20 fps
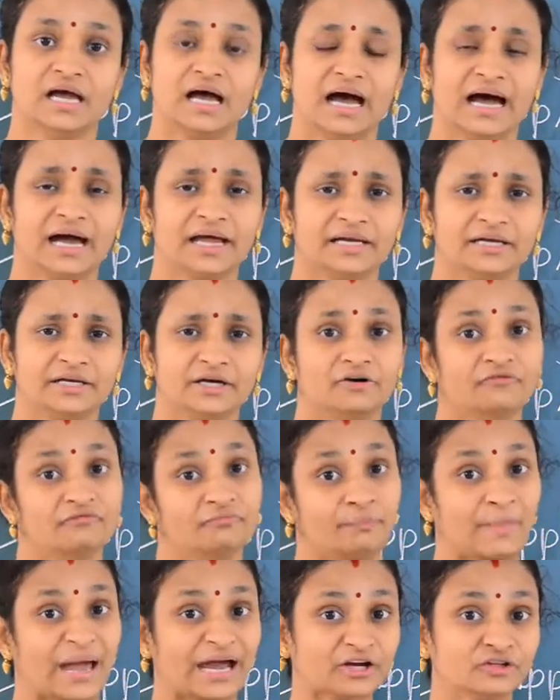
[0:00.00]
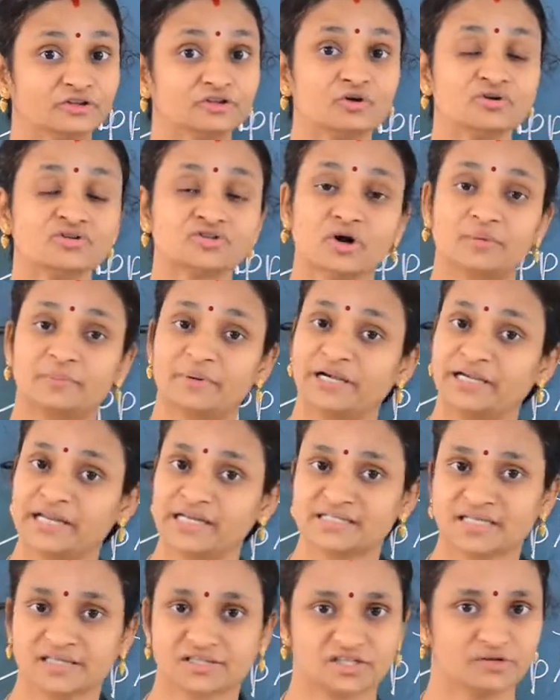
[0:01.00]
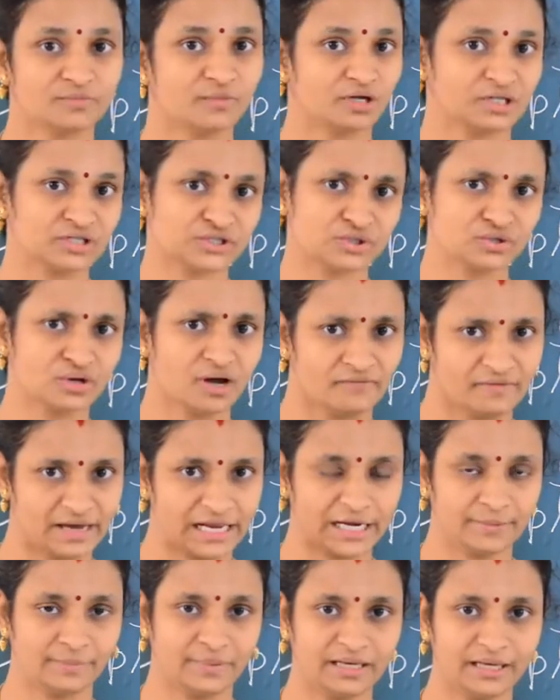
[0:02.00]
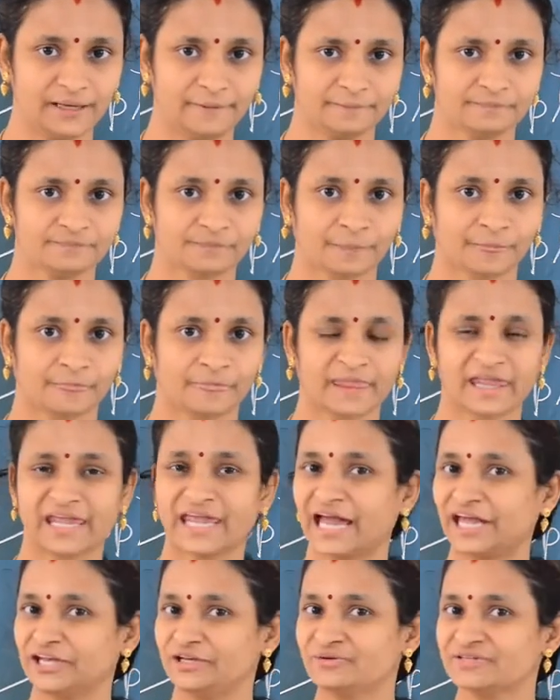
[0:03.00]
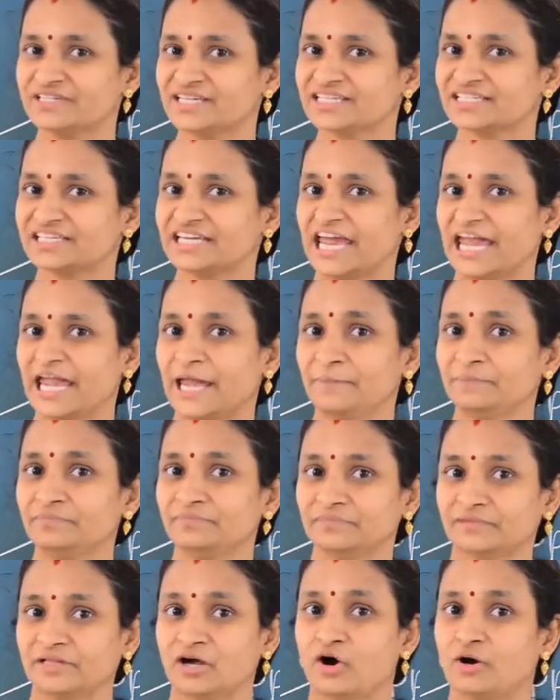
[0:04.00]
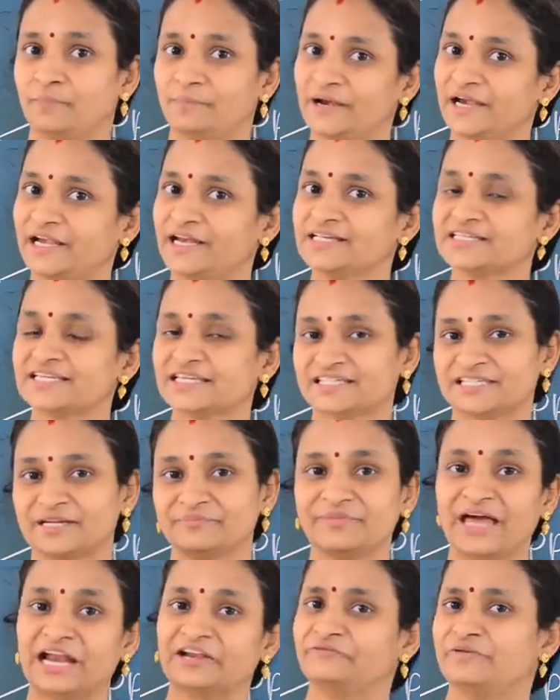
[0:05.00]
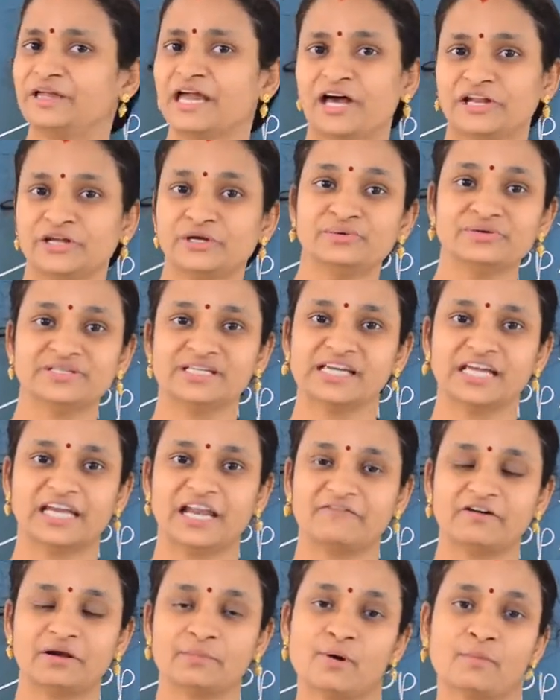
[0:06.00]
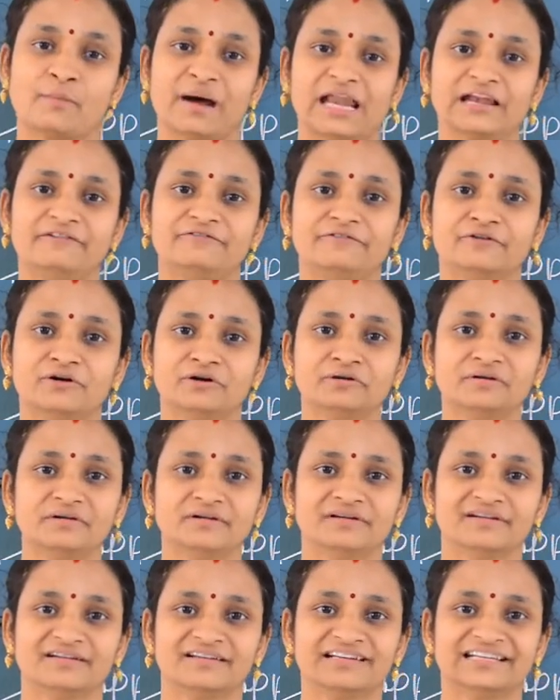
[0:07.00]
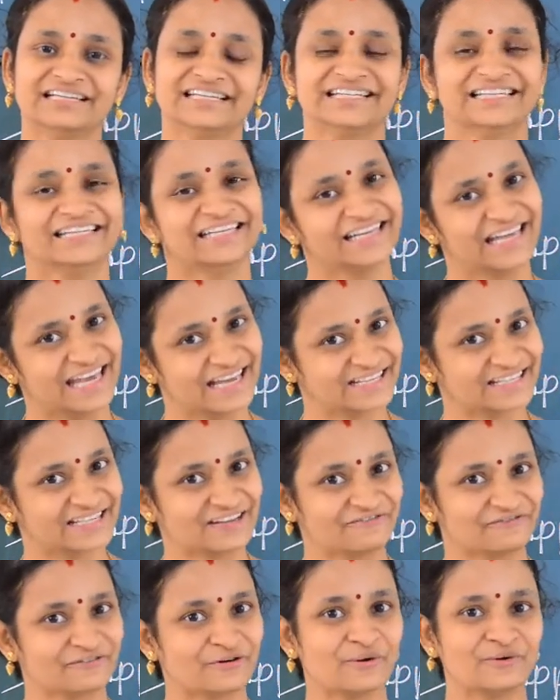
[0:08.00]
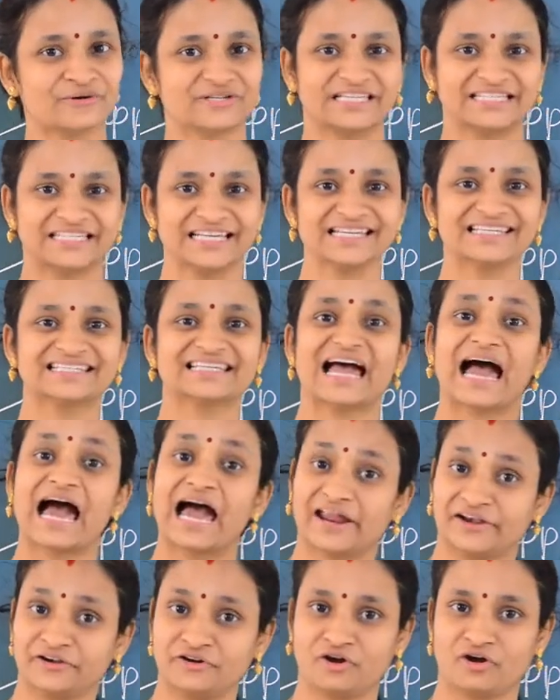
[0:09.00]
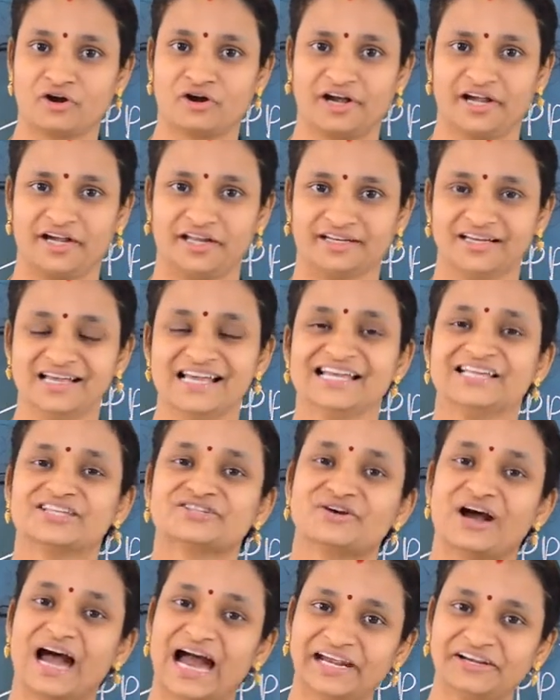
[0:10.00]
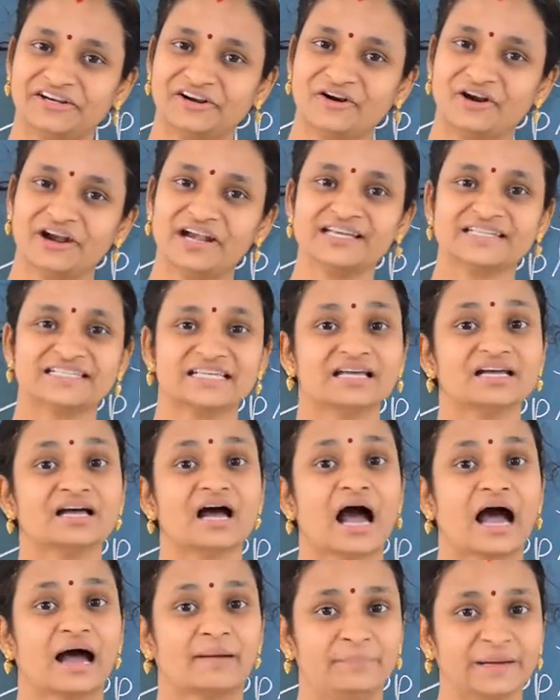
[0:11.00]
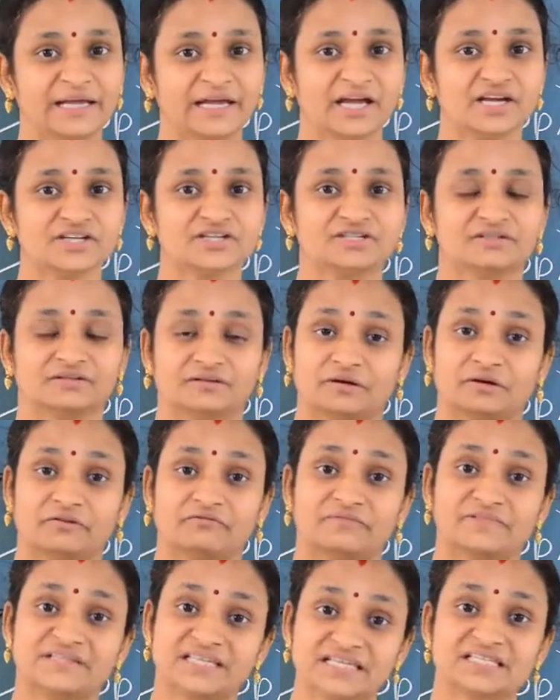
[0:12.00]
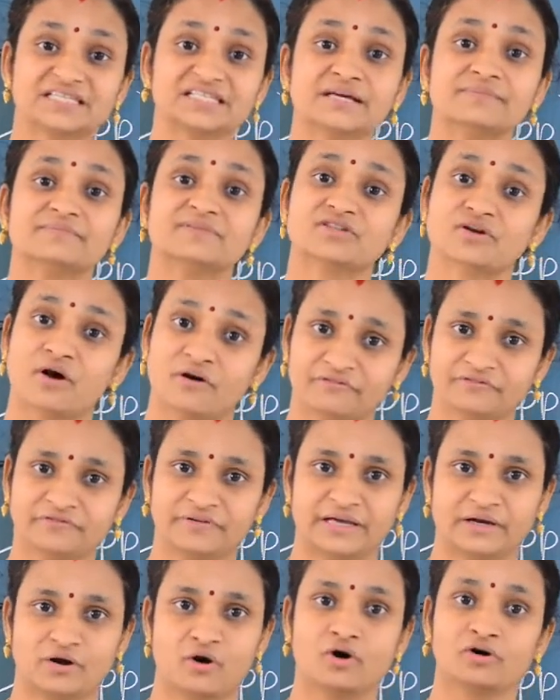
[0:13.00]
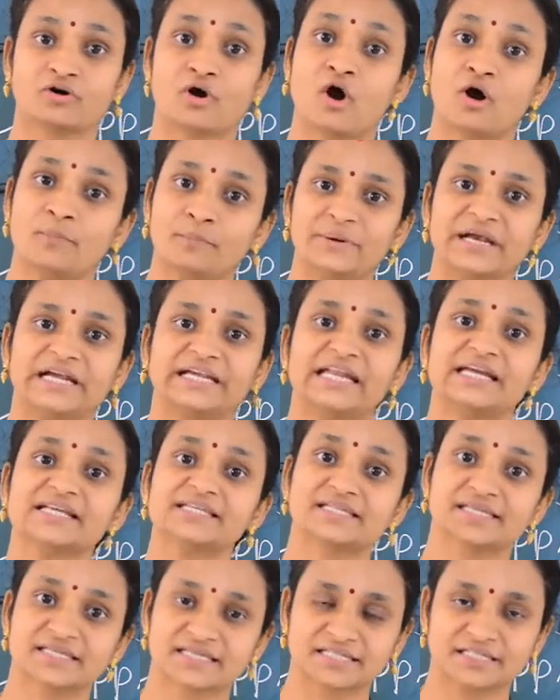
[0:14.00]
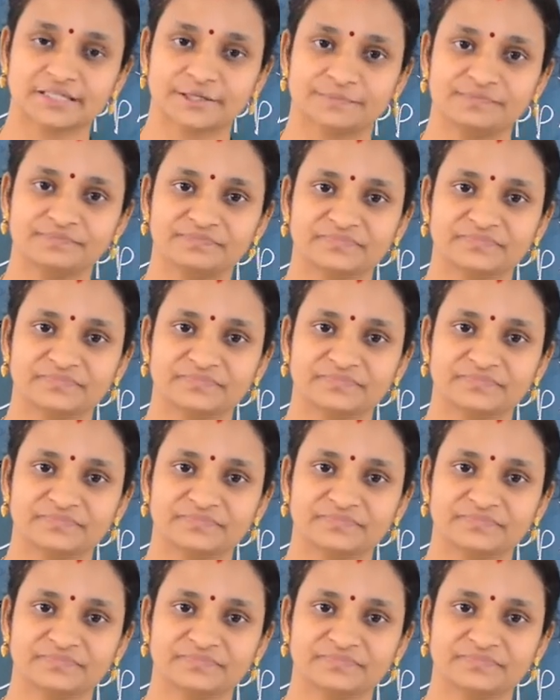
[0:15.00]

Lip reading: and Macintosh operating system also available. Can you just name the operating system that we are using in our mobile phone? Yes, of course, it is Android. So Android is an application system software or operating system